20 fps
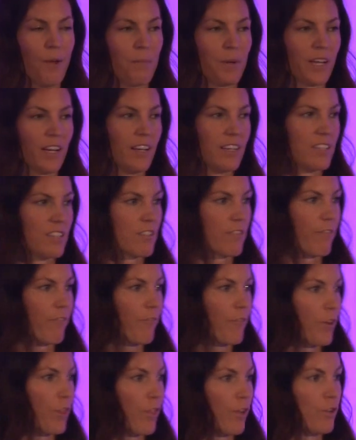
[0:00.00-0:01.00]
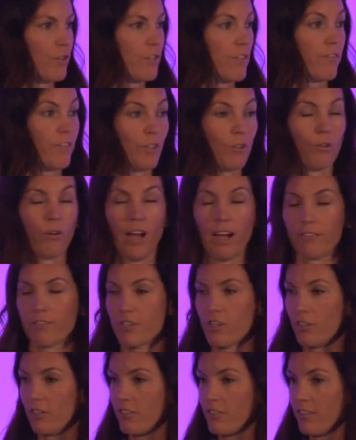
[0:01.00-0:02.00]
Because for those of you who have
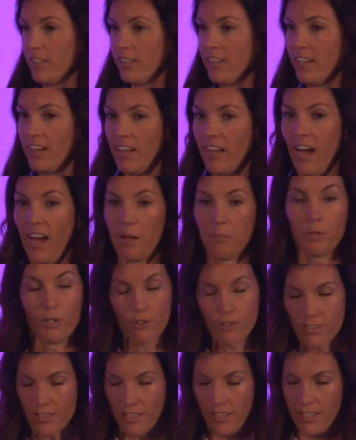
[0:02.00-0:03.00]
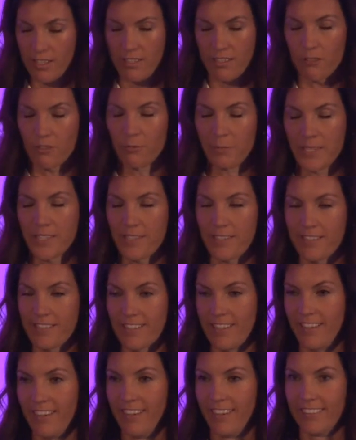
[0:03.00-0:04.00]
children, I'm new to this, so my
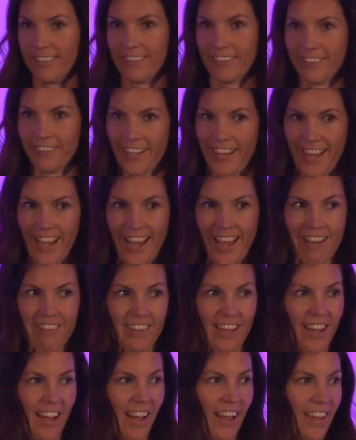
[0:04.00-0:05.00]
son's a year and a half.